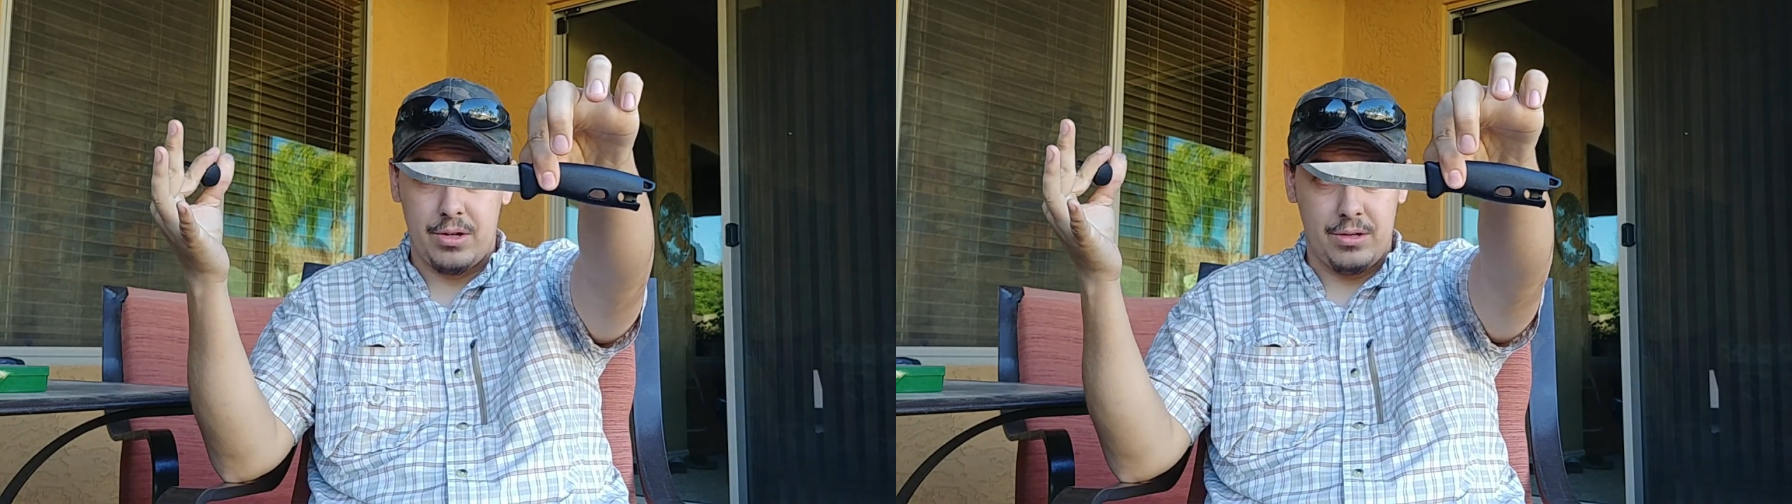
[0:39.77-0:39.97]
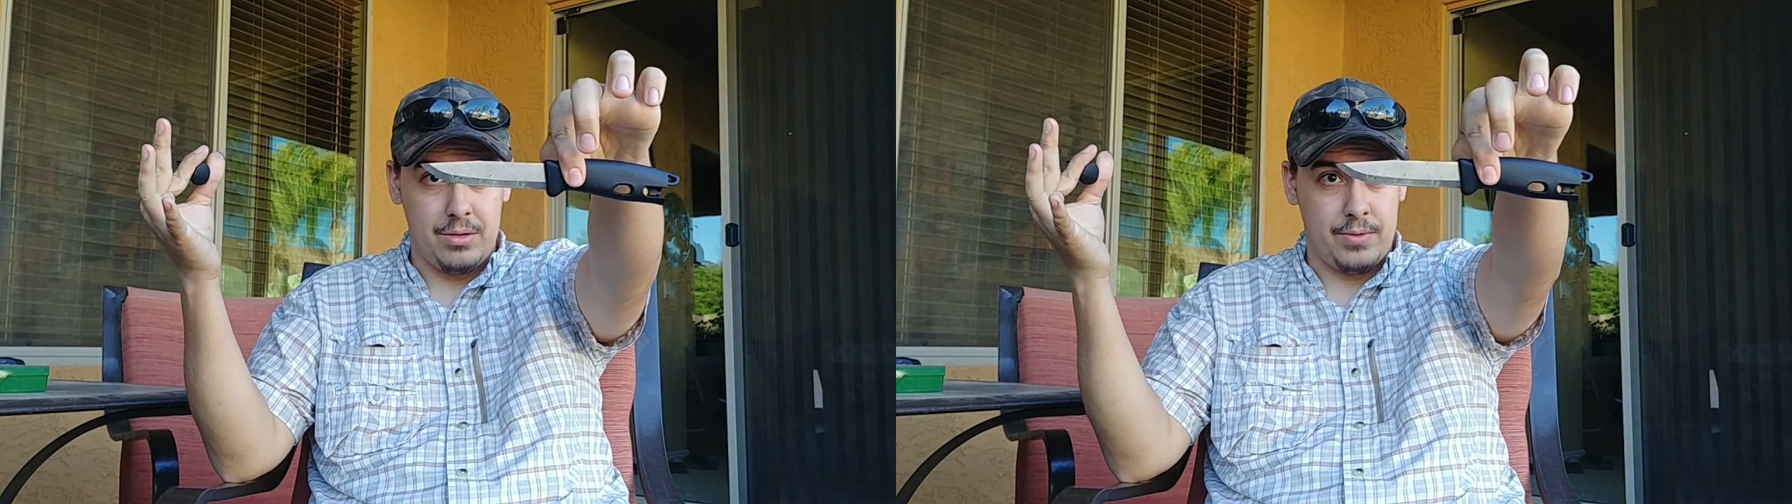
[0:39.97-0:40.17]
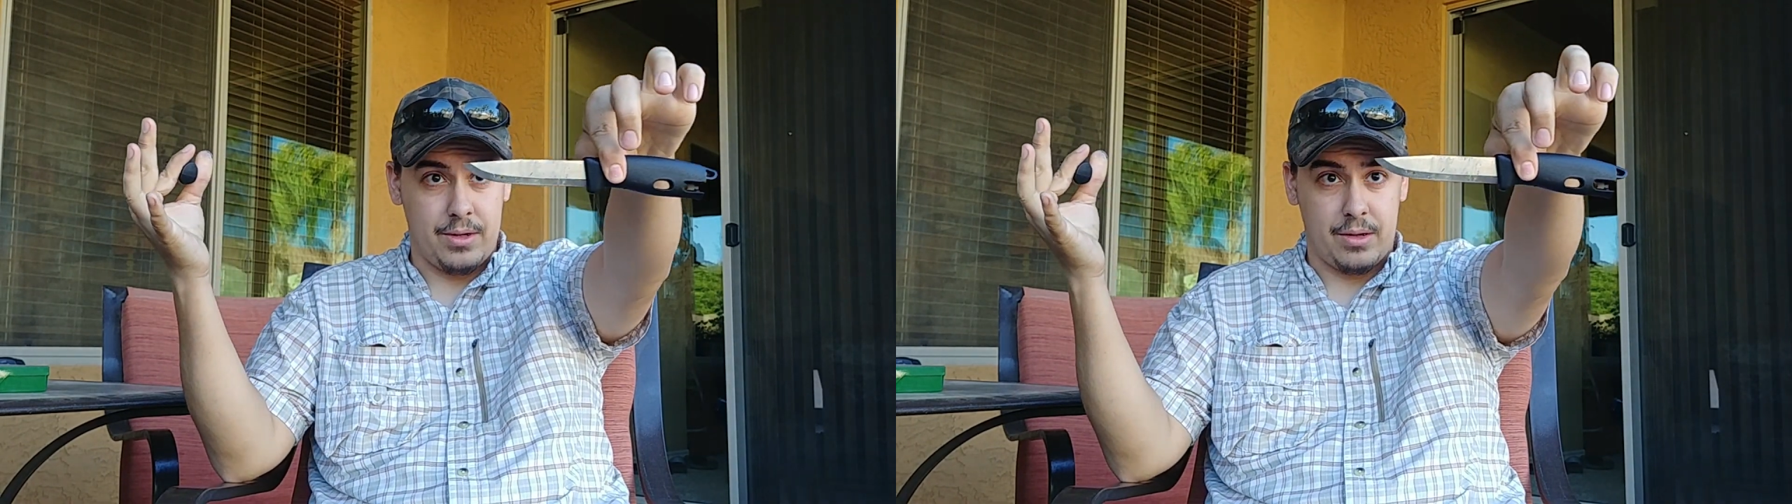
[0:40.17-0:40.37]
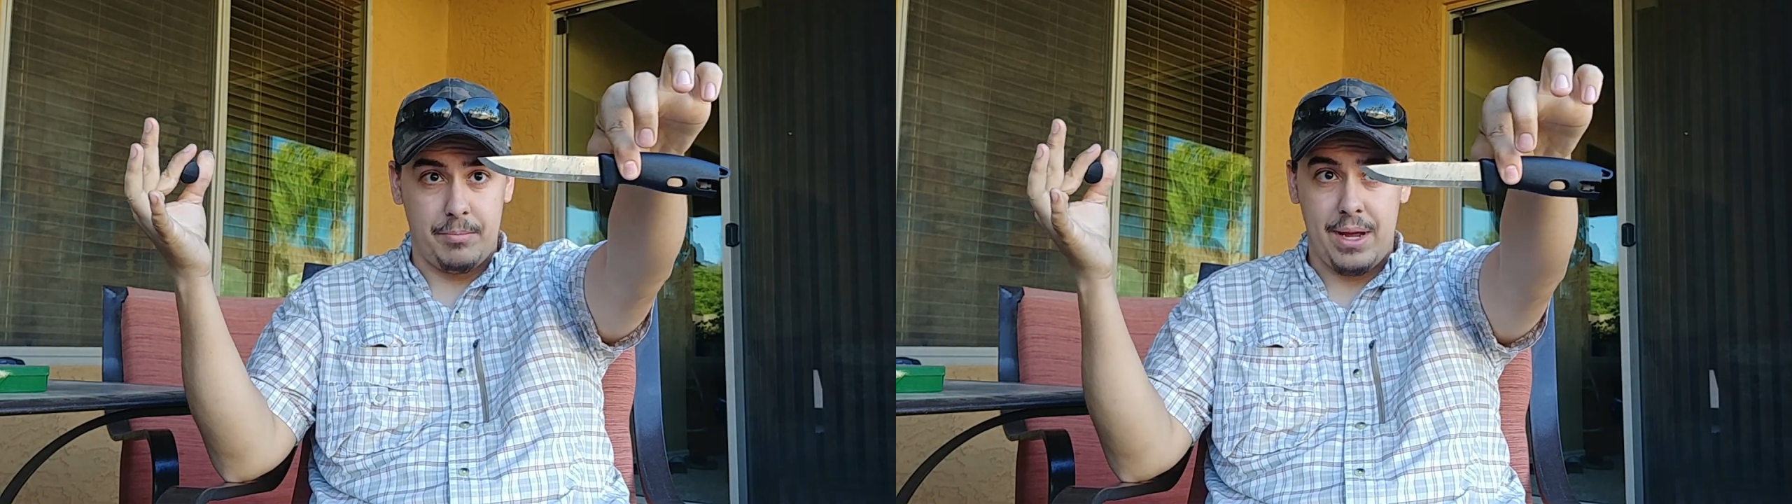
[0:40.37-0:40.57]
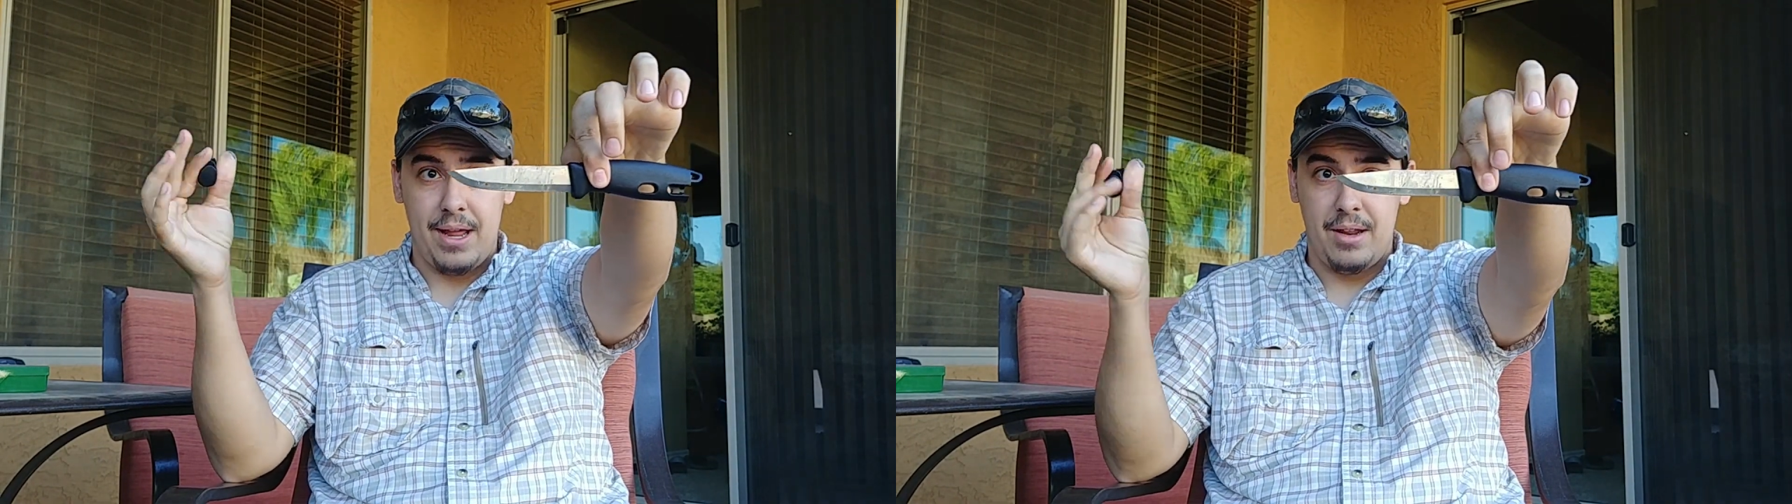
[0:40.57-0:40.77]
of a
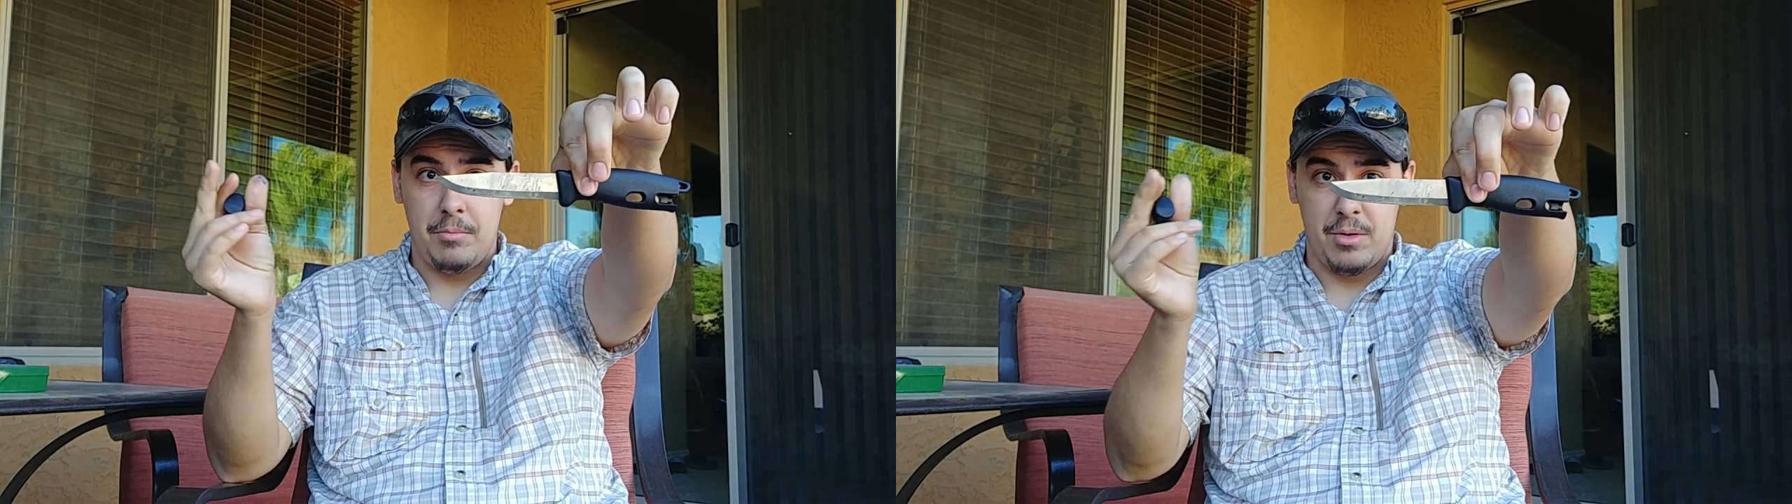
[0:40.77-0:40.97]
companion,